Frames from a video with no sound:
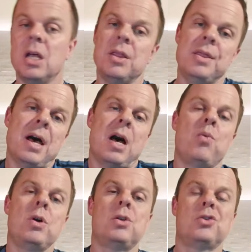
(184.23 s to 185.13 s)
Now
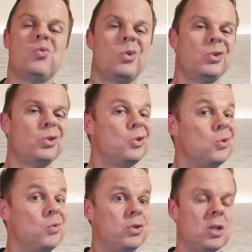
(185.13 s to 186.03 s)
we also want to
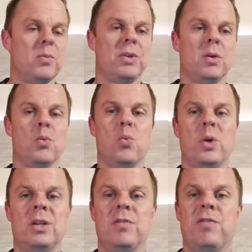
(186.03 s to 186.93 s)
do something
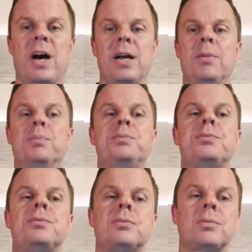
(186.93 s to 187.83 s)
with the file.
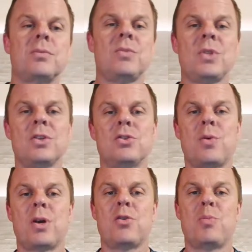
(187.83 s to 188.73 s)

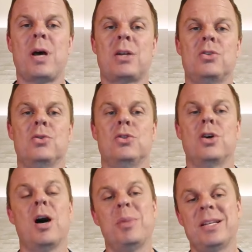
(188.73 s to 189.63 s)
So I go back to
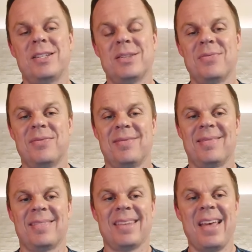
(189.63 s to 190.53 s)
topics,
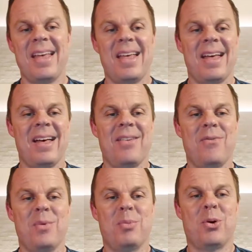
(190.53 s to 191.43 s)

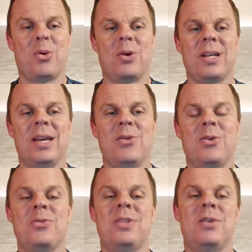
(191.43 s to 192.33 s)
report
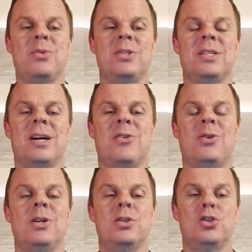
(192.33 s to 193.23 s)
error, that was
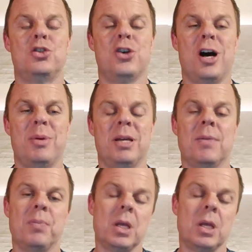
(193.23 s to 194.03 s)
our topic.